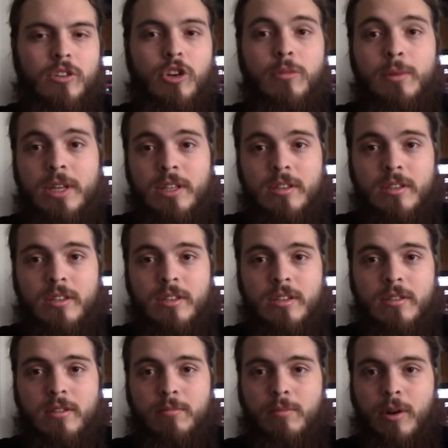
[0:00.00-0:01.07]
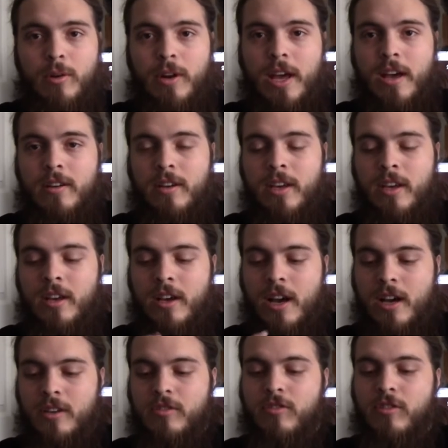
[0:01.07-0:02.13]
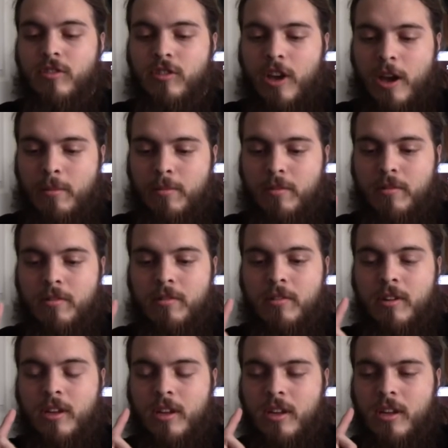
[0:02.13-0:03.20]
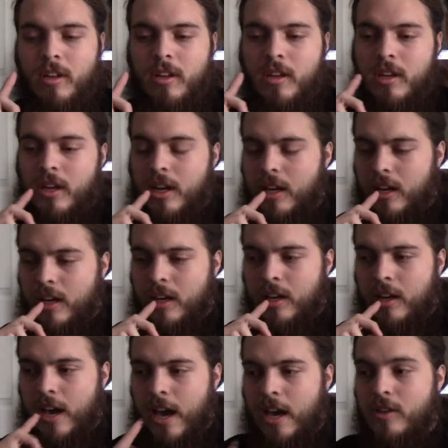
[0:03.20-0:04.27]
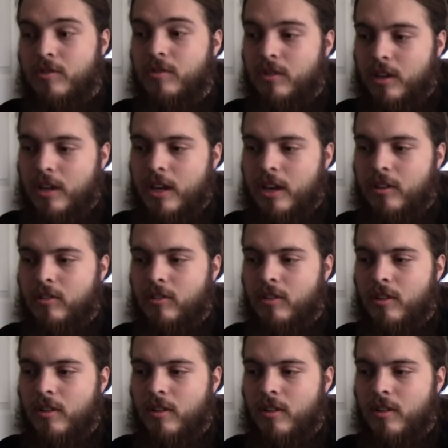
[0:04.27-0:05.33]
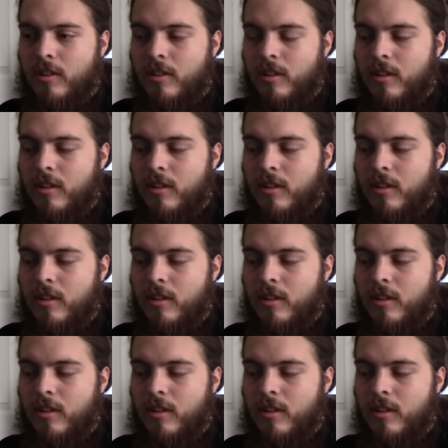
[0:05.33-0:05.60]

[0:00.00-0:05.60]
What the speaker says: Luminance, Bone Alley, Oxygen Chapel, Astral Connection,